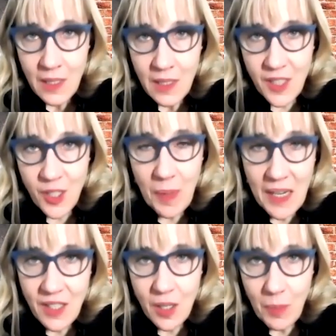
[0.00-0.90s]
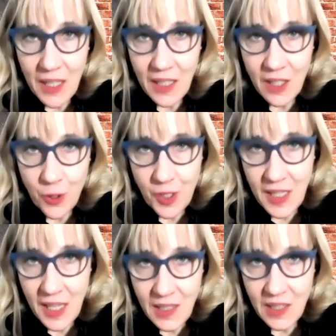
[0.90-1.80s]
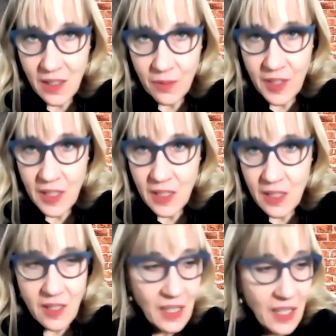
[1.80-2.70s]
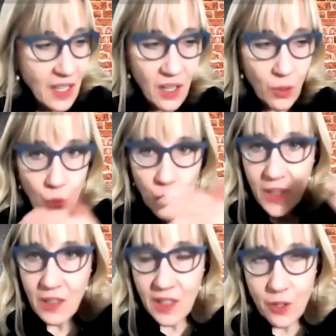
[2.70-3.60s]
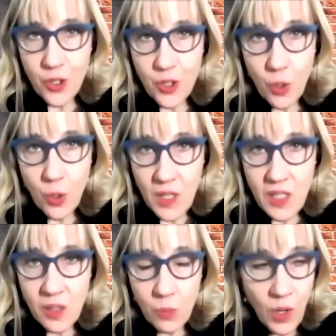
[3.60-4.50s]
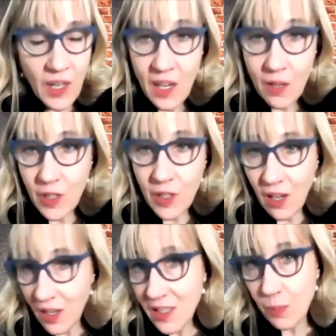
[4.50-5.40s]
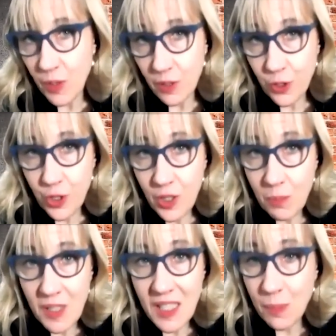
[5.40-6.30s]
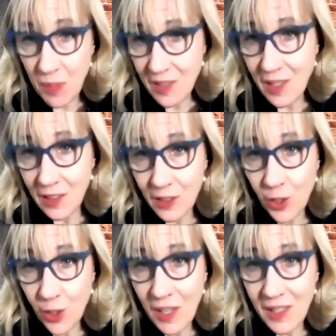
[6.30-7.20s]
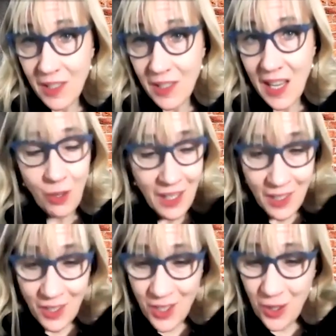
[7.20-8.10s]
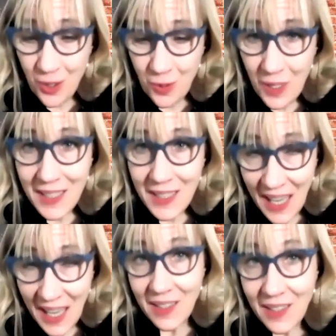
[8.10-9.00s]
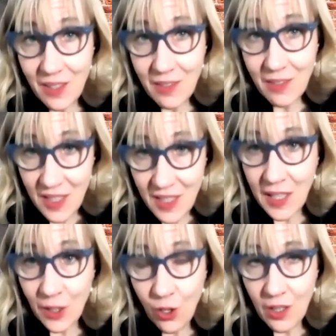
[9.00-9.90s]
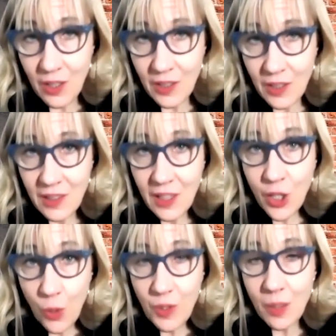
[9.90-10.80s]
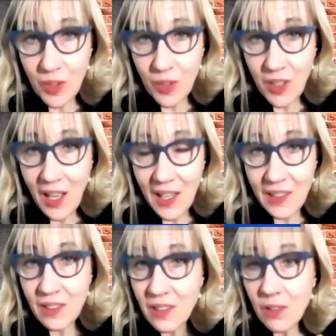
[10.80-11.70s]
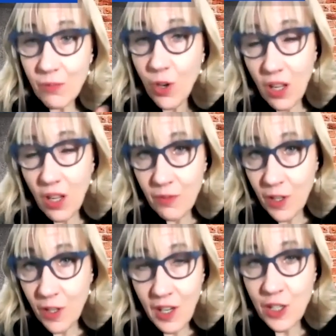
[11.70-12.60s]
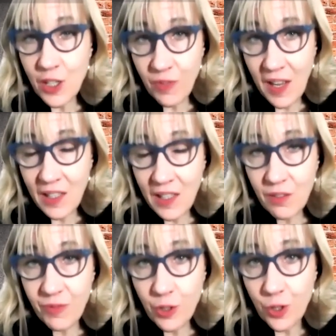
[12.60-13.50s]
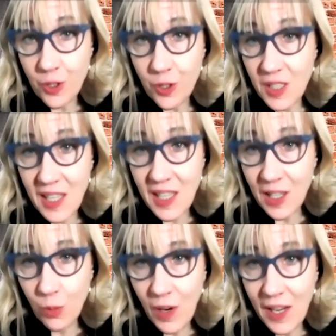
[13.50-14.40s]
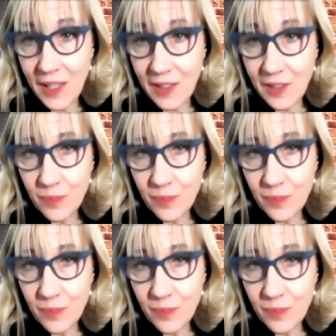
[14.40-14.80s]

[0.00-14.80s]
So, based on my understanding of this, uh, really, there's no reason why every hospital shouldn't be speed dialing you right now to get the ZenGuard coating applied for all of their HVAC filters. Is that correct?